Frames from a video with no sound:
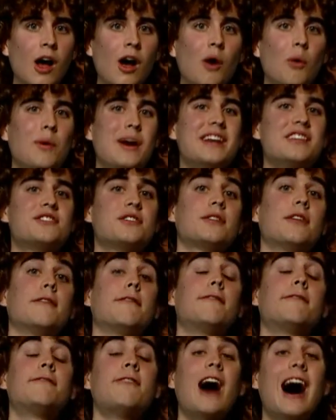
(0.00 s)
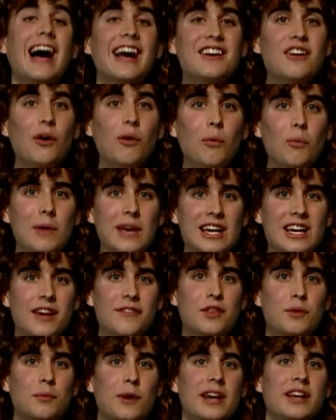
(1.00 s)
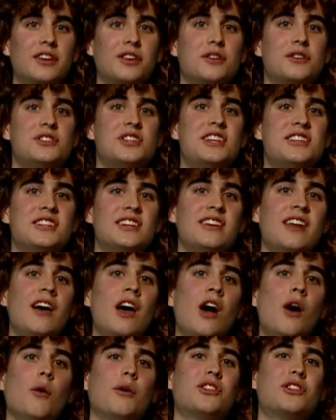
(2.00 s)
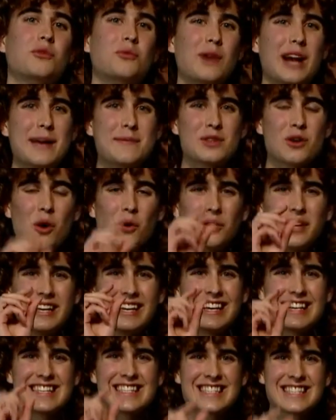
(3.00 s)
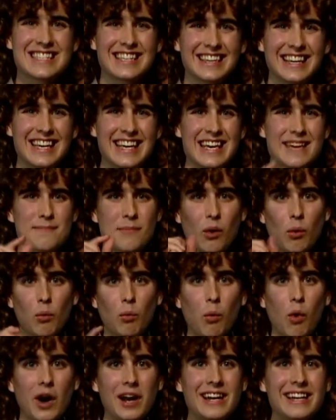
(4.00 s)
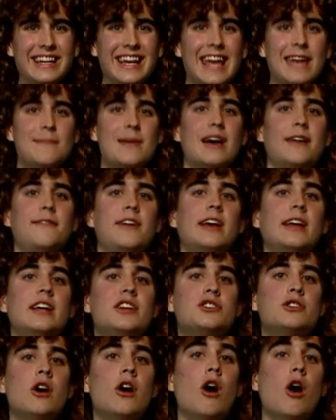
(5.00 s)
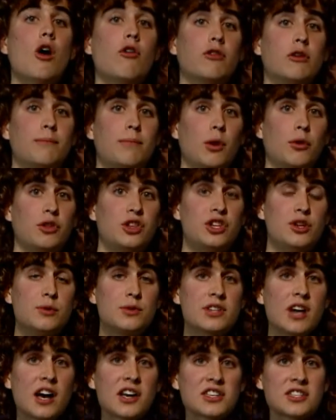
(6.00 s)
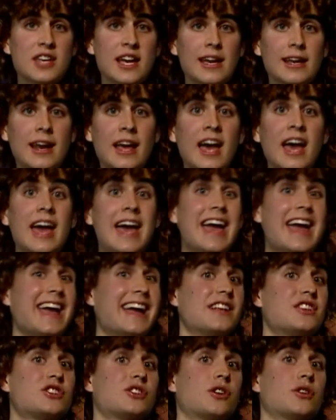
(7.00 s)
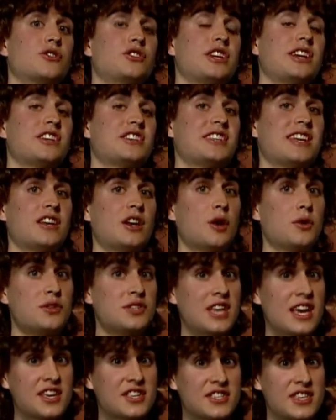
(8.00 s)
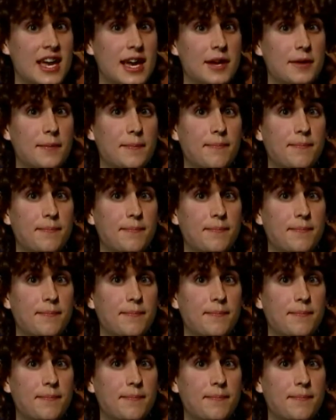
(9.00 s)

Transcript: We enter the final week of the regular season with the Rams holding a slim 1-game advantage over both Utah State and surging San Jose State.